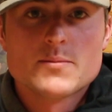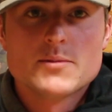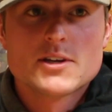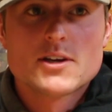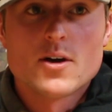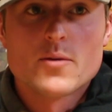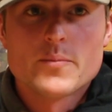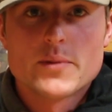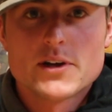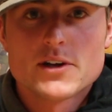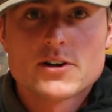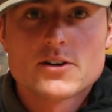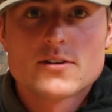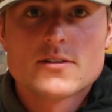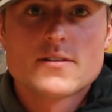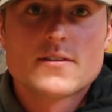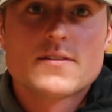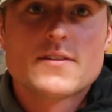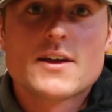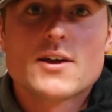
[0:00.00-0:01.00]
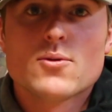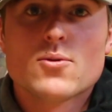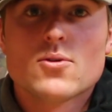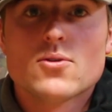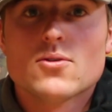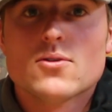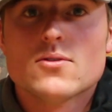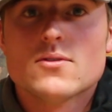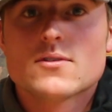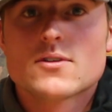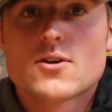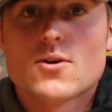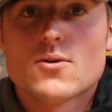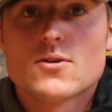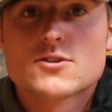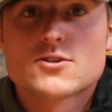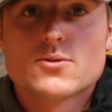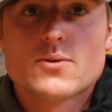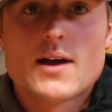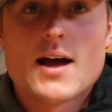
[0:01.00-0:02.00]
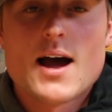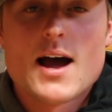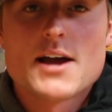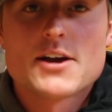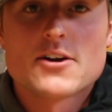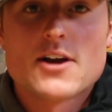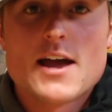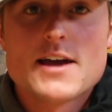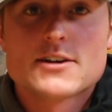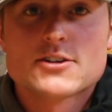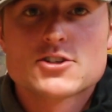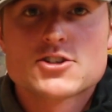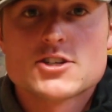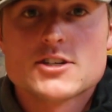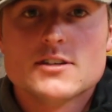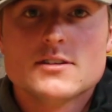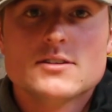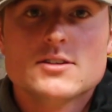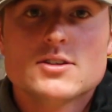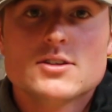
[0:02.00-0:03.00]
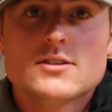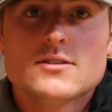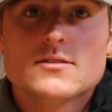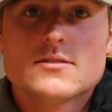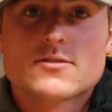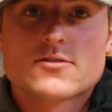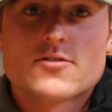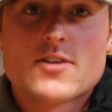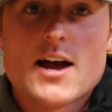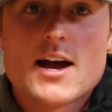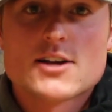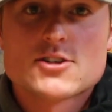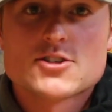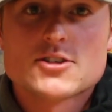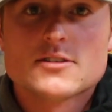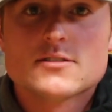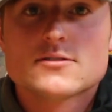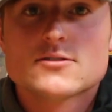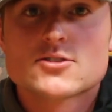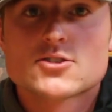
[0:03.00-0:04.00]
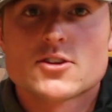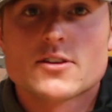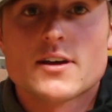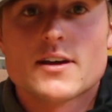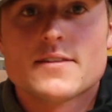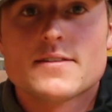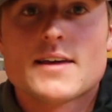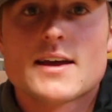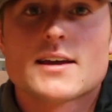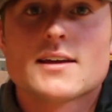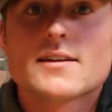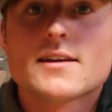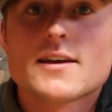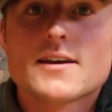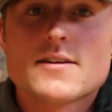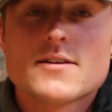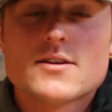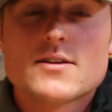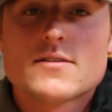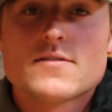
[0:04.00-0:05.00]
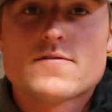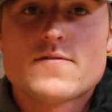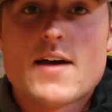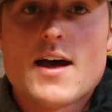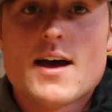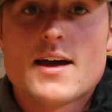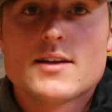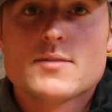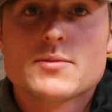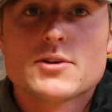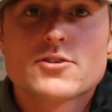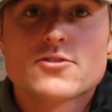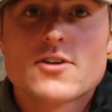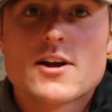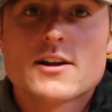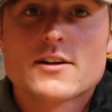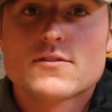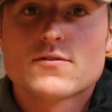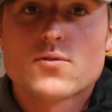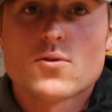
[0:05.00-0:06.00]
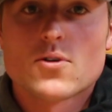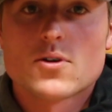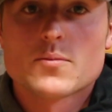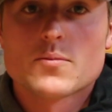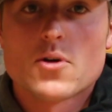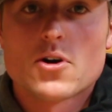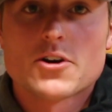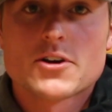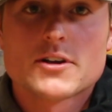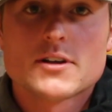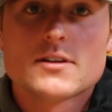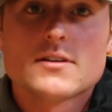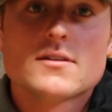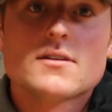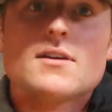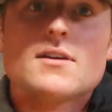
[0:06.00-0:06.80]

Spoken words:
become bigger, they will go onto a higher energy ration, so then they can get fat and be ready for market